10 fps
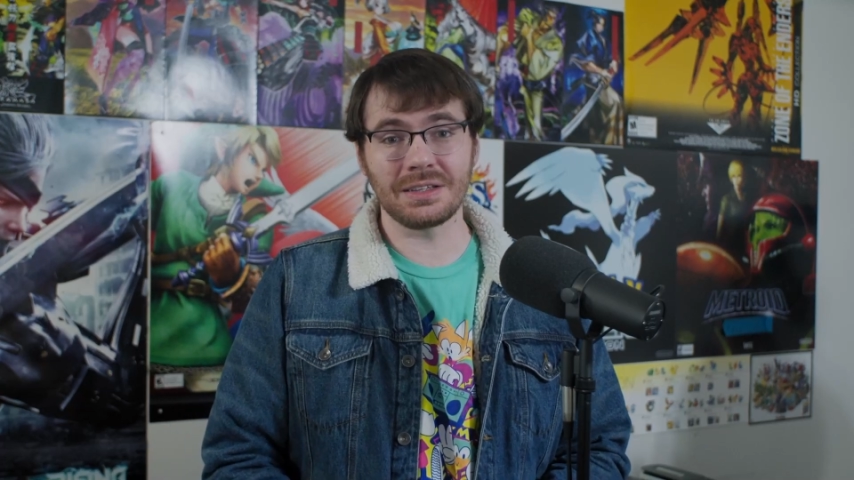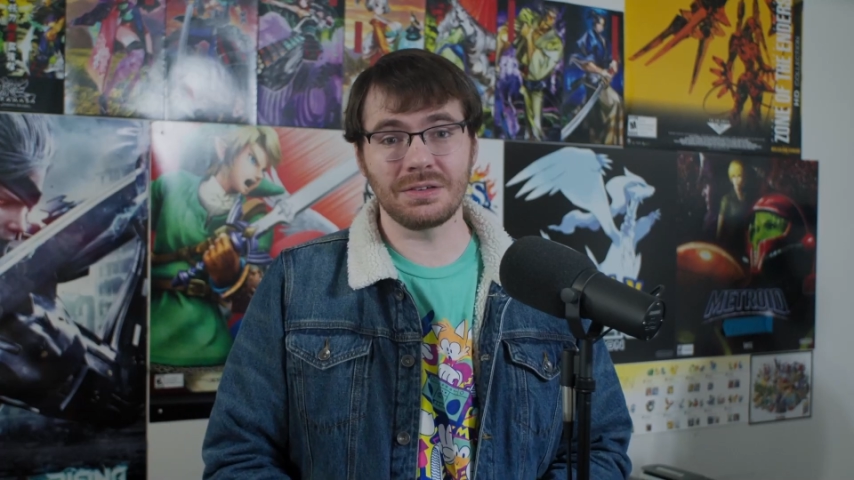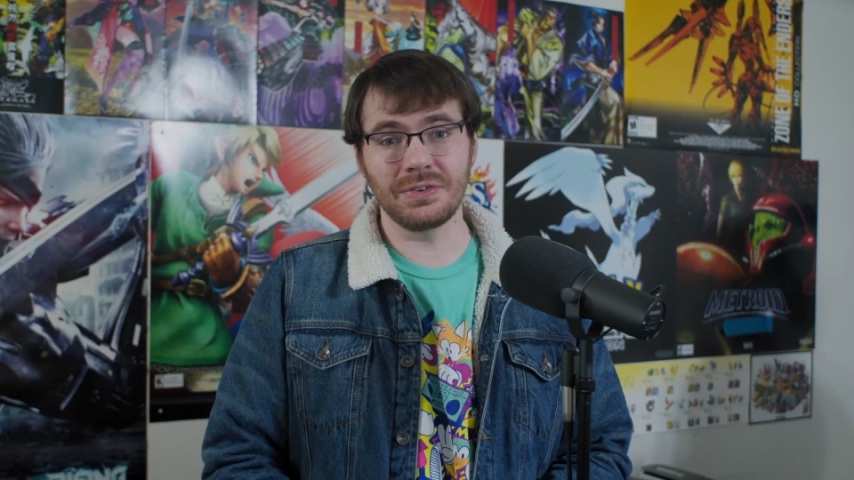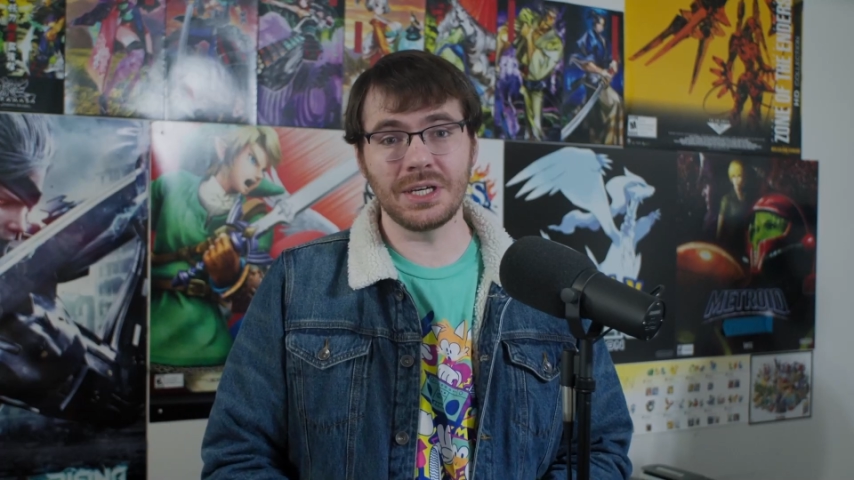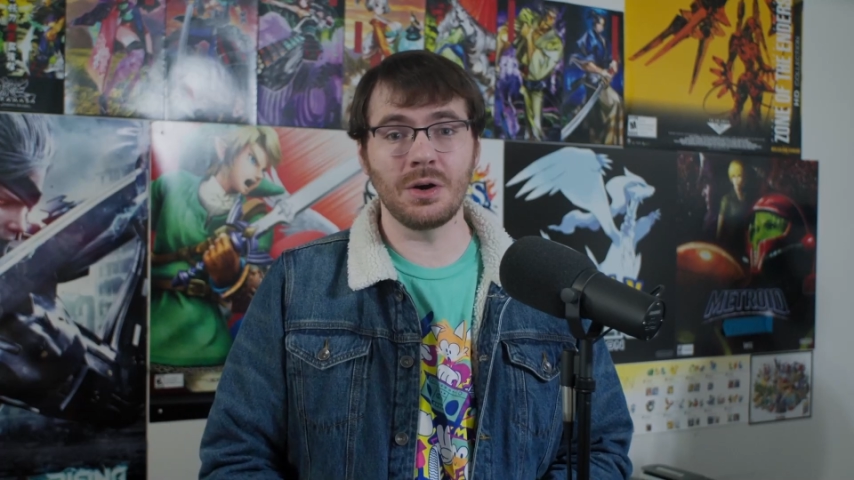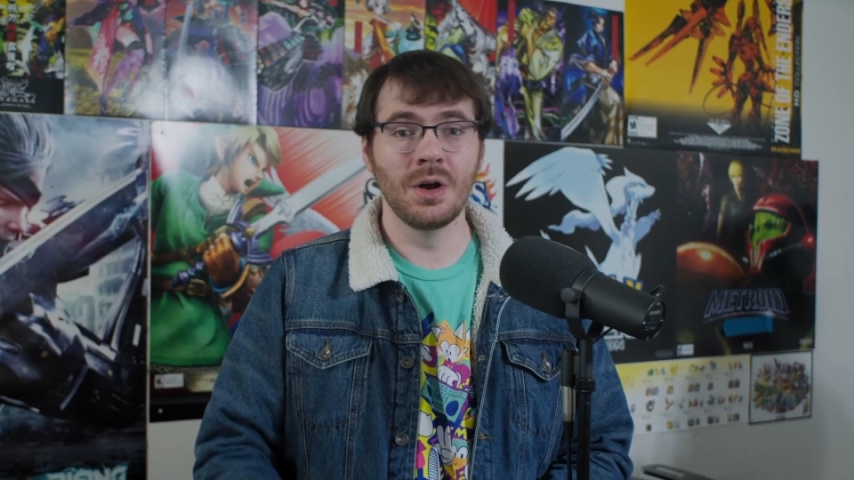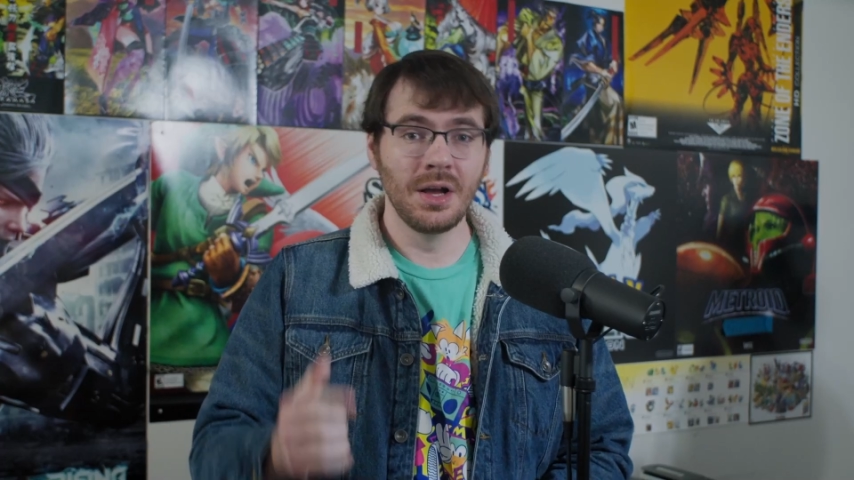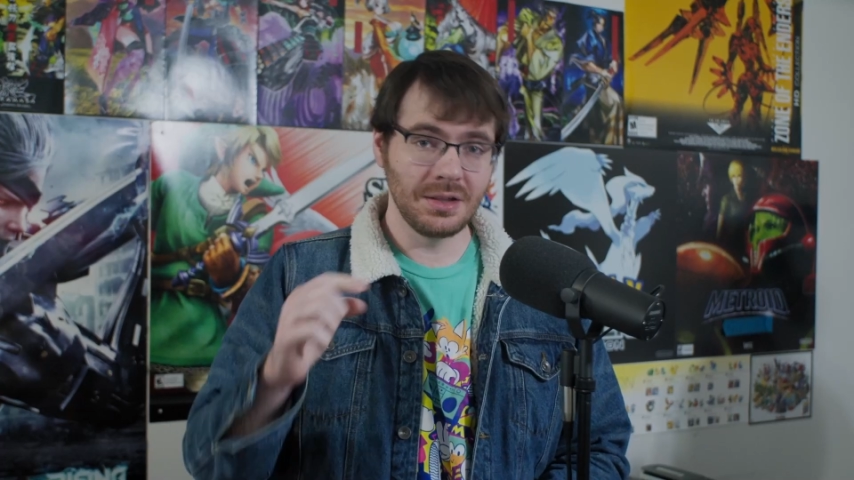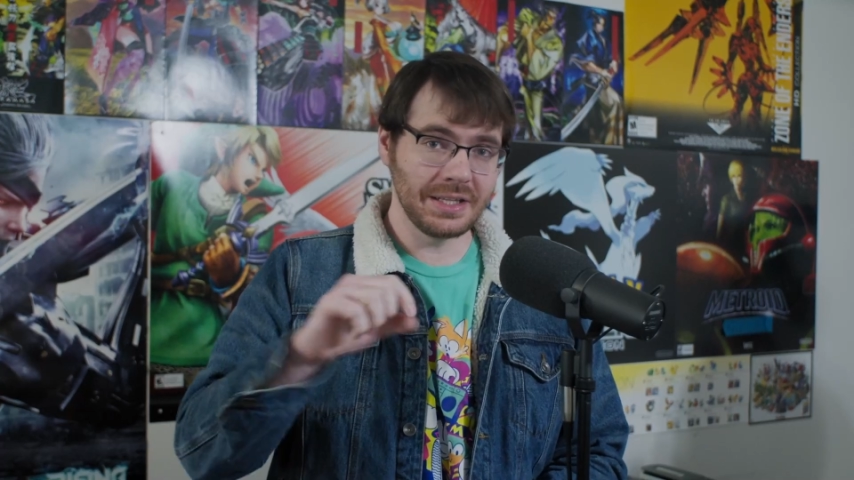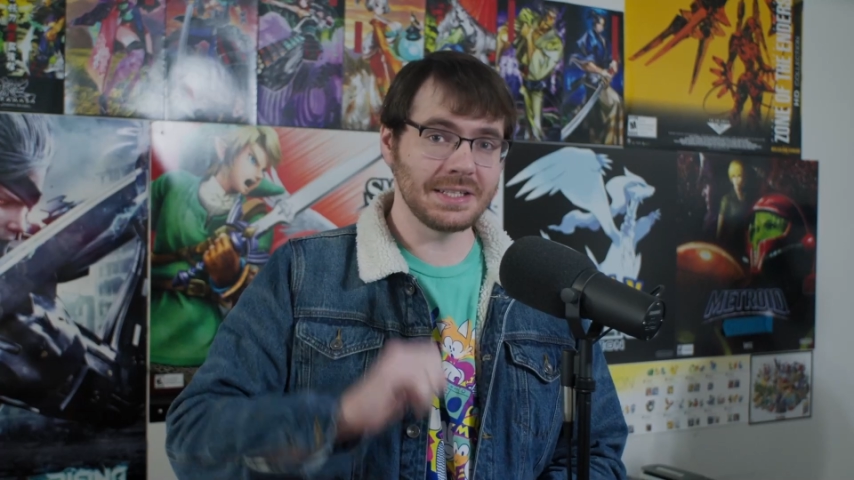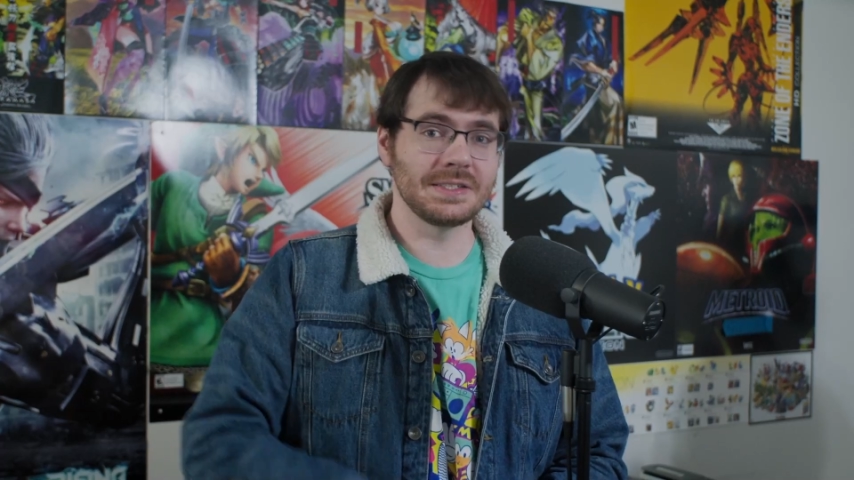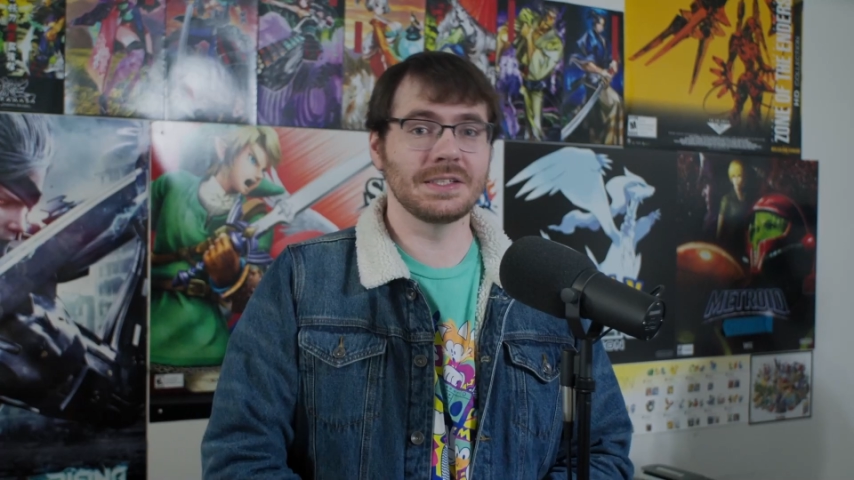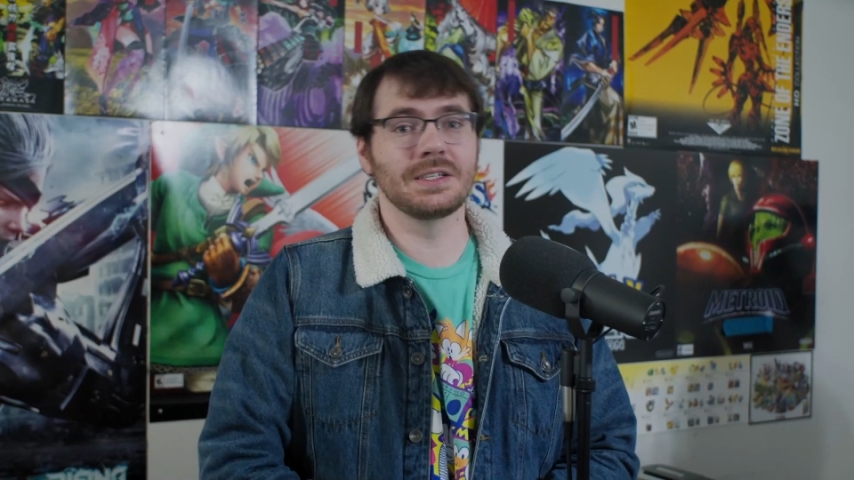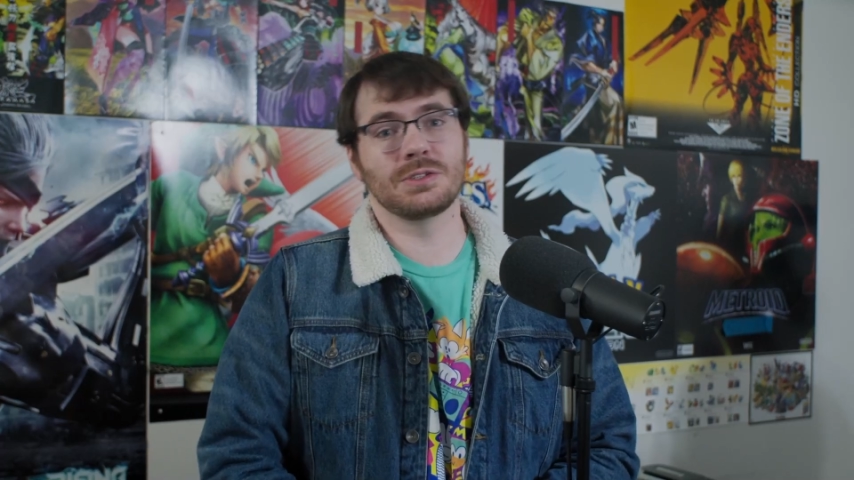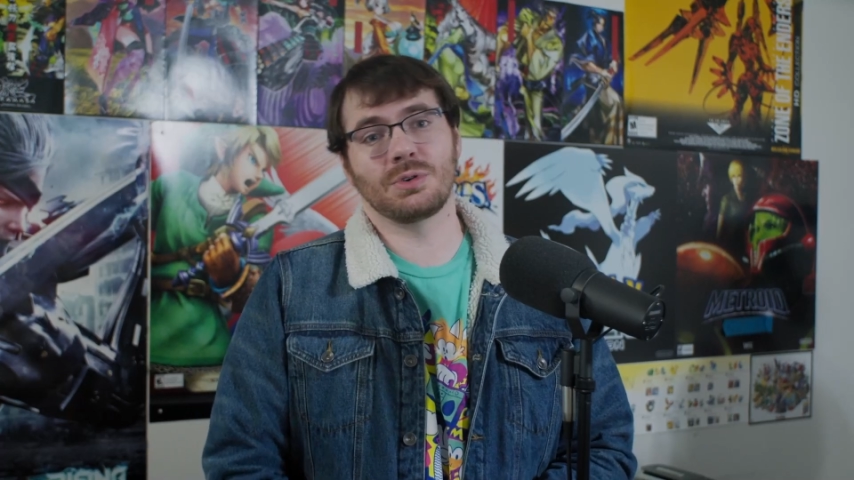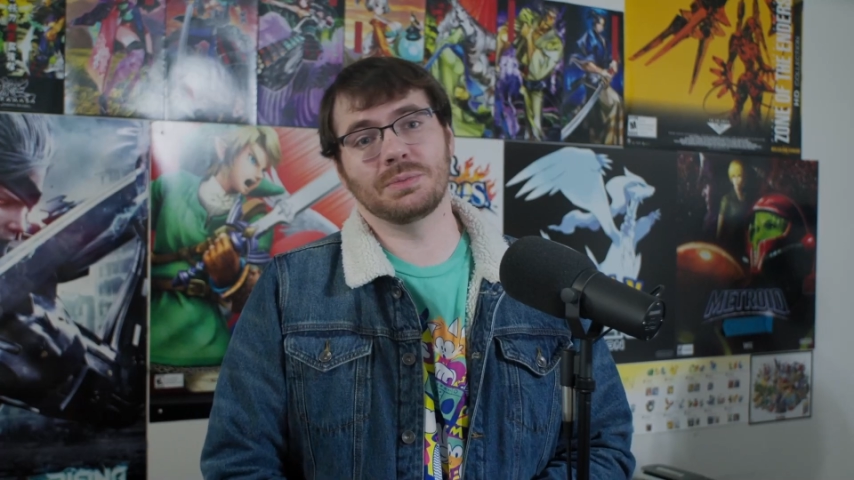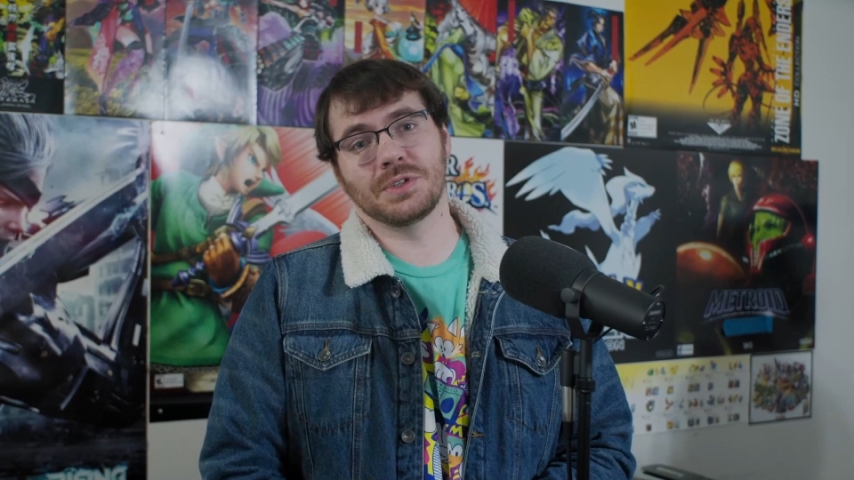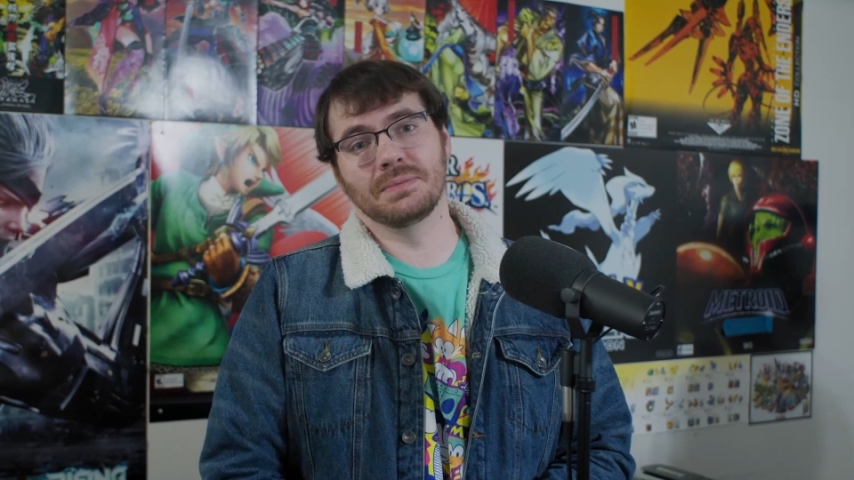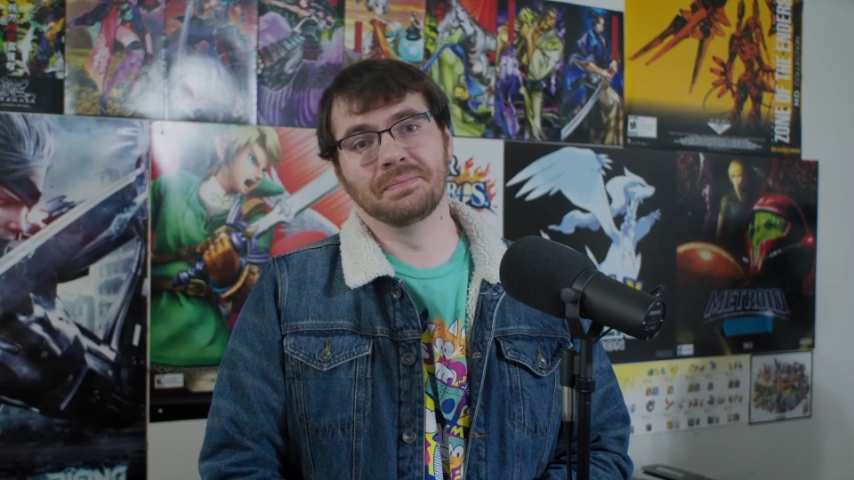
this video. Link is in the description.